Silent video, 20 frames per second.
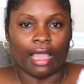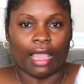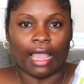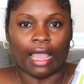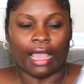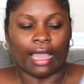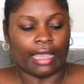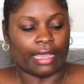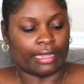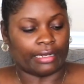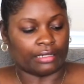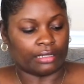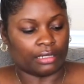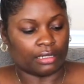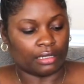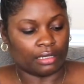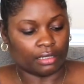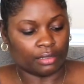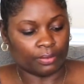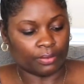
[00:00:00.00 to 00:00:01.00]
and
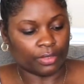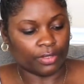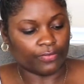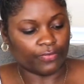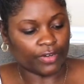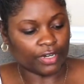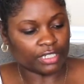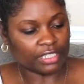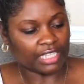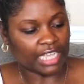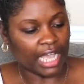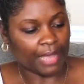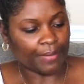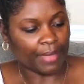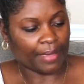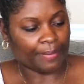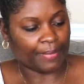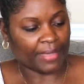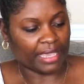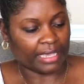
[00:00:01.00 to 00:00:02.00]
the first time
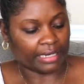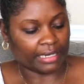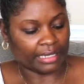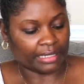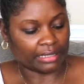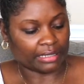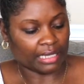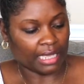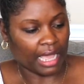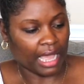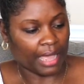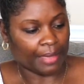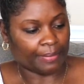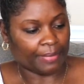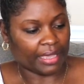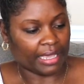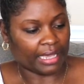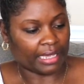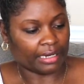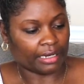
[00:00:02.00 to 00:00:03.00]
I made it, I
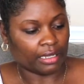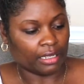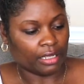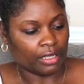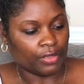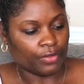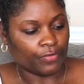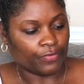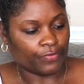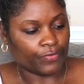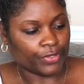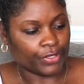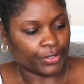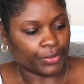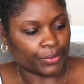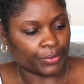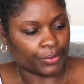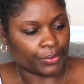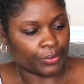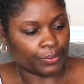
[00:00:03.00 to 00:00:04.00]
made
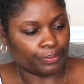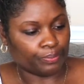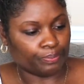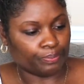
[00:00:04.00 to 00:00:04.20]
view